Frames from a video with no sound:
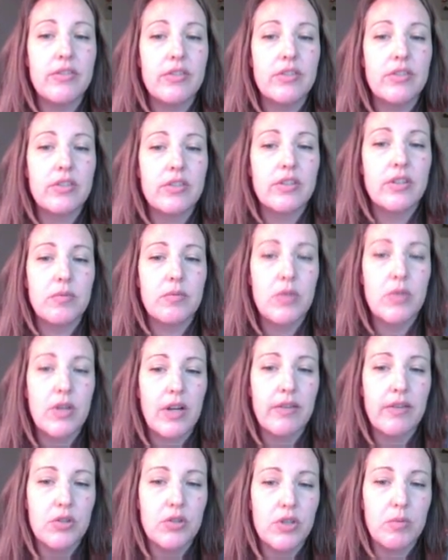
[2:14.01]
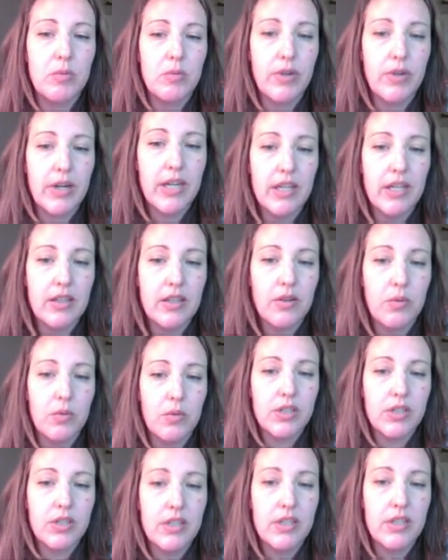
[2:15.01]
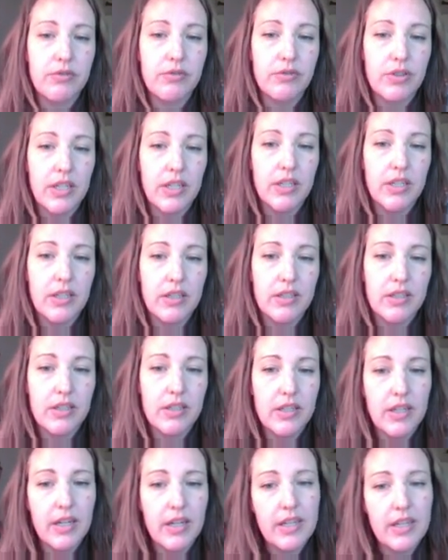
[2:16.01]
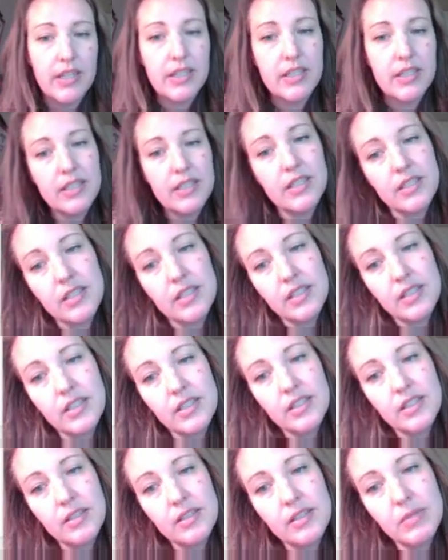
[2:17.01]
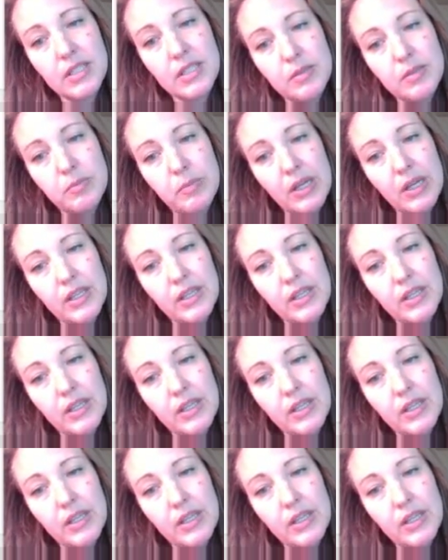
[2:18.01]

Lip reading: I'm having trouble writing the word different here. Did I just misspell it?